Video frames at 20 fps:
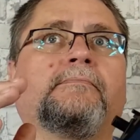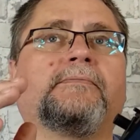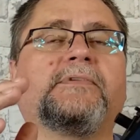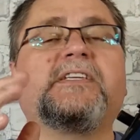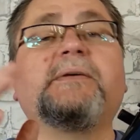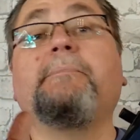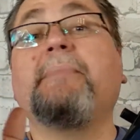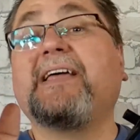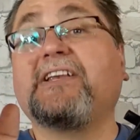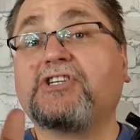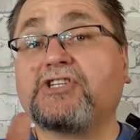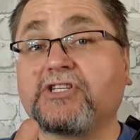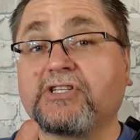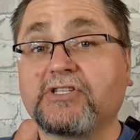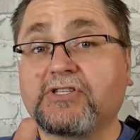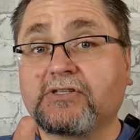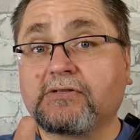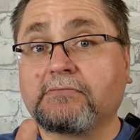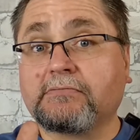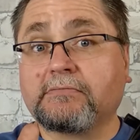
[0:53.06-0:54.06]

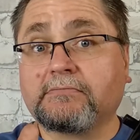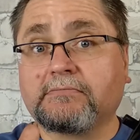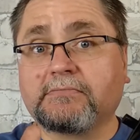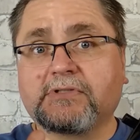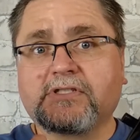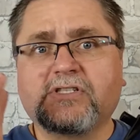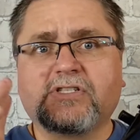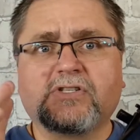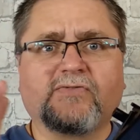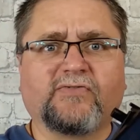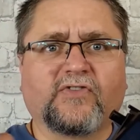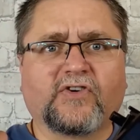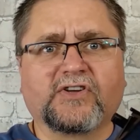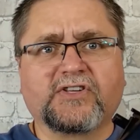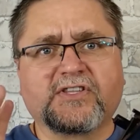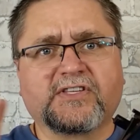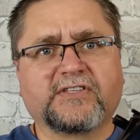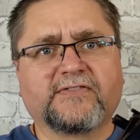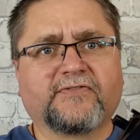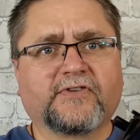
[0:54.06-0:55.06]
dimensions for,
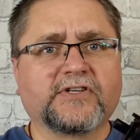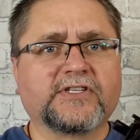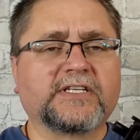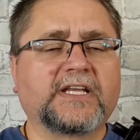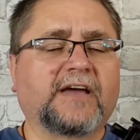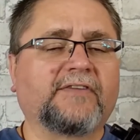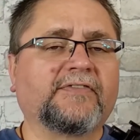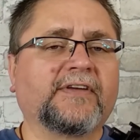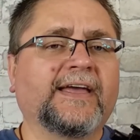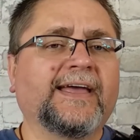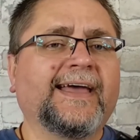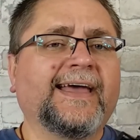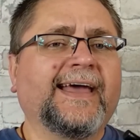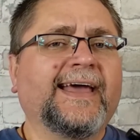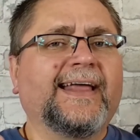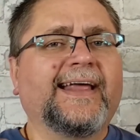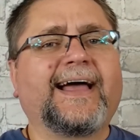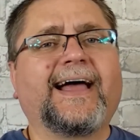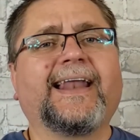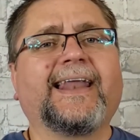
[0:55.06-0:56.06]
for
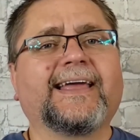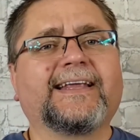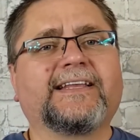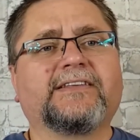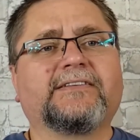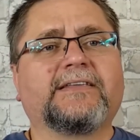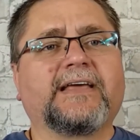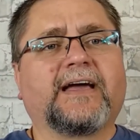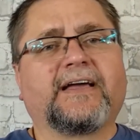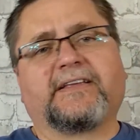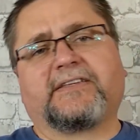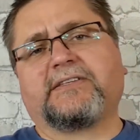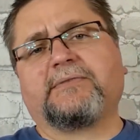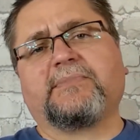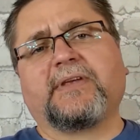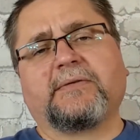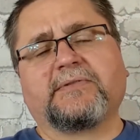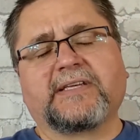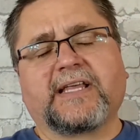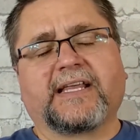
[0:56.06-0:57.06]
stuff. Now, I like, I,
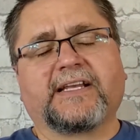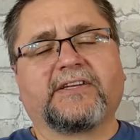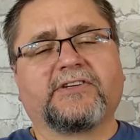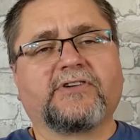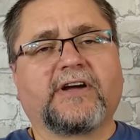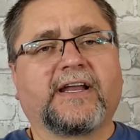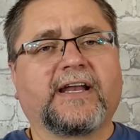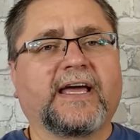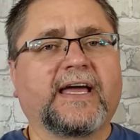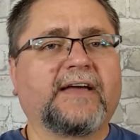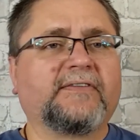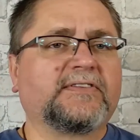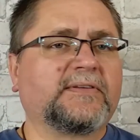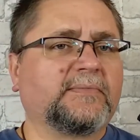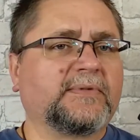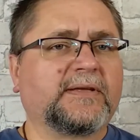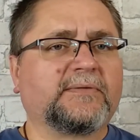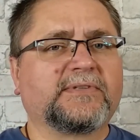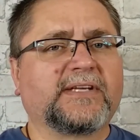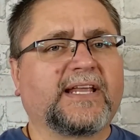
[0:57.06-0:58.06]
sometimes I like to draw knives,
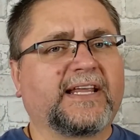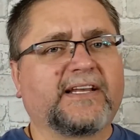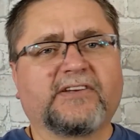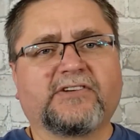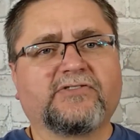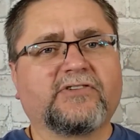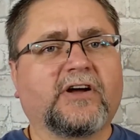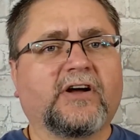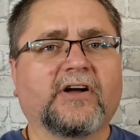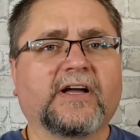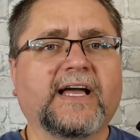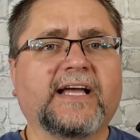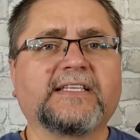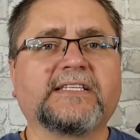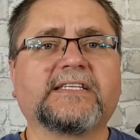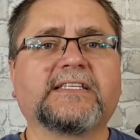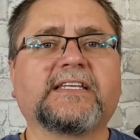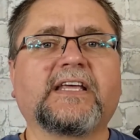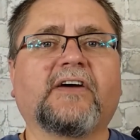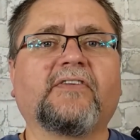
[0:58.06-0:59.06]
sometimes I like to draw all
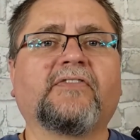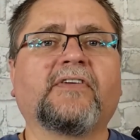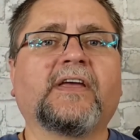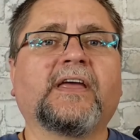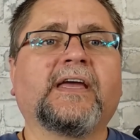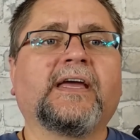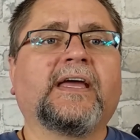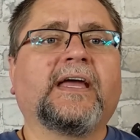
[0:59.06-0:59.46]
kinds of stuff.